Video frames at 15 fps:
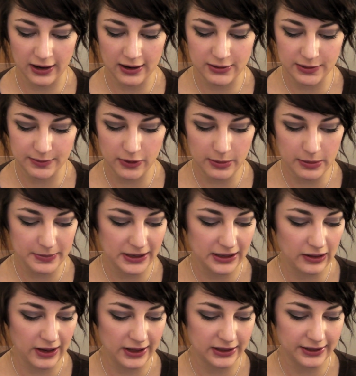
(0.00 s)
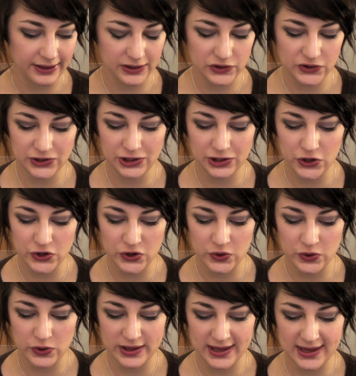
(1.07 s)
I would probably liken it
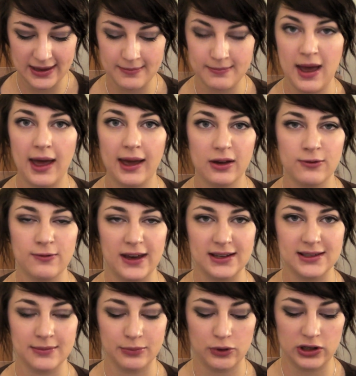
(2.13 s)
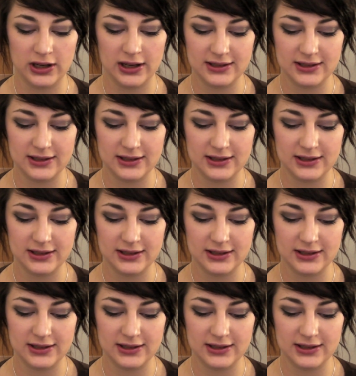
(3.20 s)
to the MAC Face and Body,